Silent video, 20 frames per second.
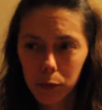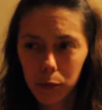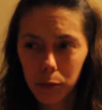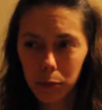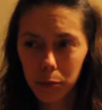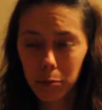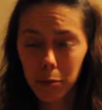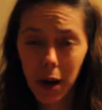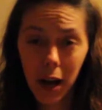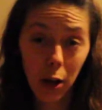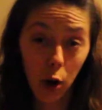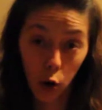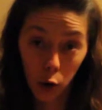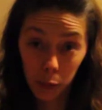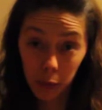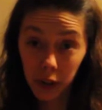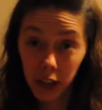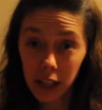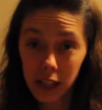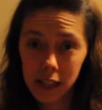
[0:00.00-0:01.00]

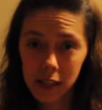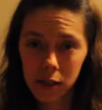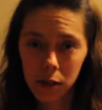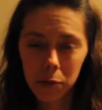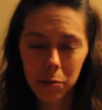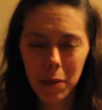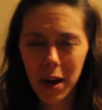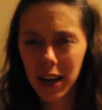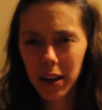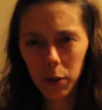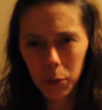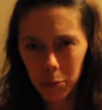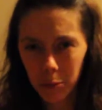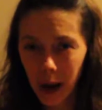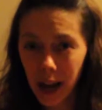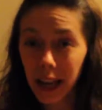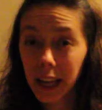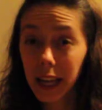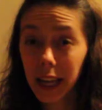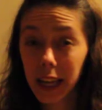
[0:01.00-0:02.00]
herbalism,
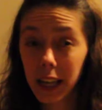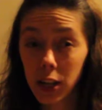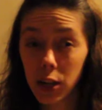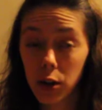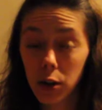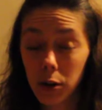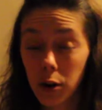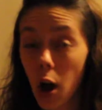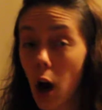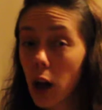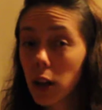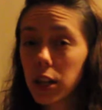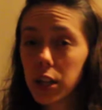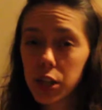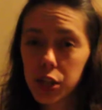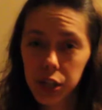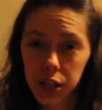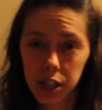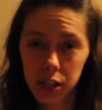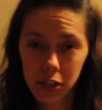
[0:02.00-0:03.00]
my
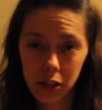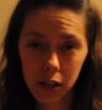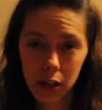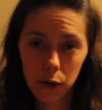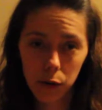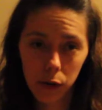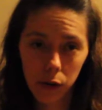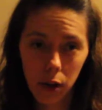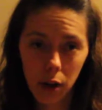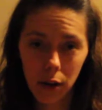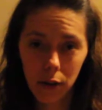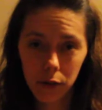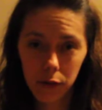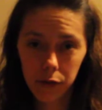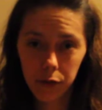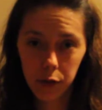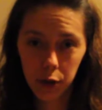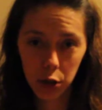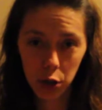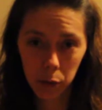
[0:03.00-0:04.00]
knowledge in general
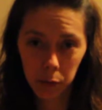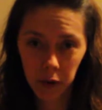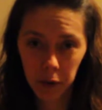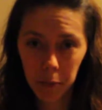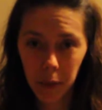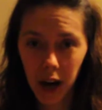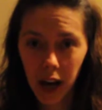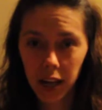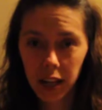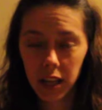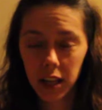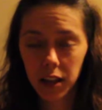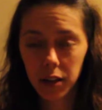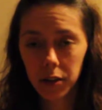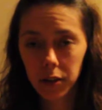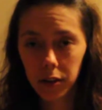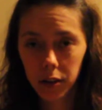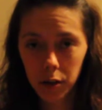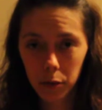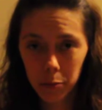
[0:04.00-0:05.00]
of the human body
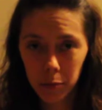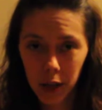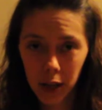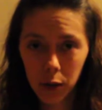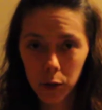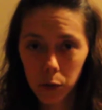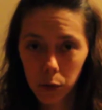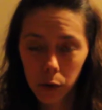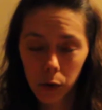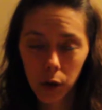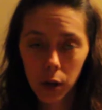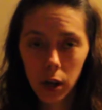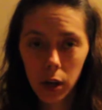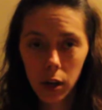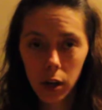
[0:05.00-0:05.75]
and the medical